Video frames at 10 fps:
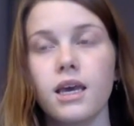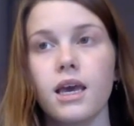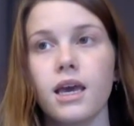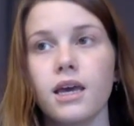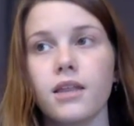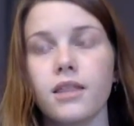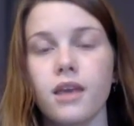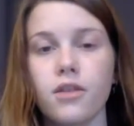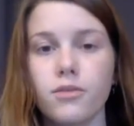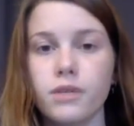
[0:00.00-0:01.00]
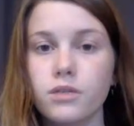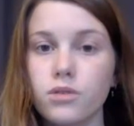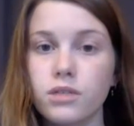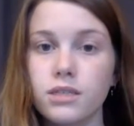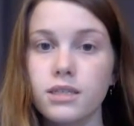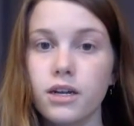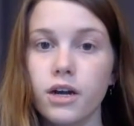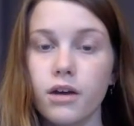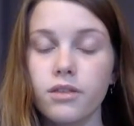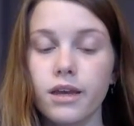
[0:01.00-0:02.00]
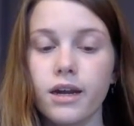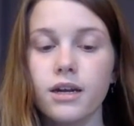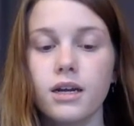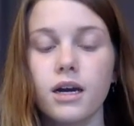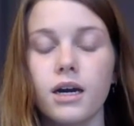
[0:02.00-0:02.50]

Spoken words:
and the other resources that are out there.